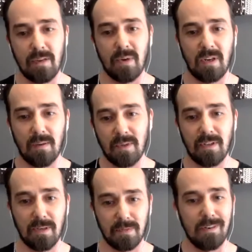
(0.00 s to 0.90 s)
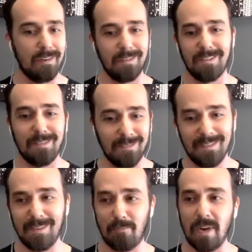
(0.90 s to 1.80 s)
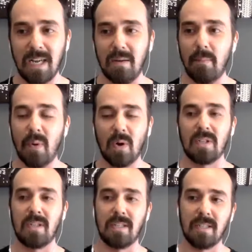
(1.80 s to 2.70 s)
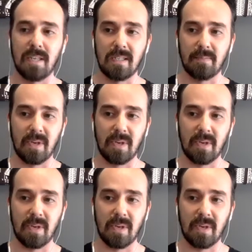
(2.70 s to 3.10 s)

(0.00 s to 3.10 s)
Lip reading: him a couple of times in there because he's written the books on these things.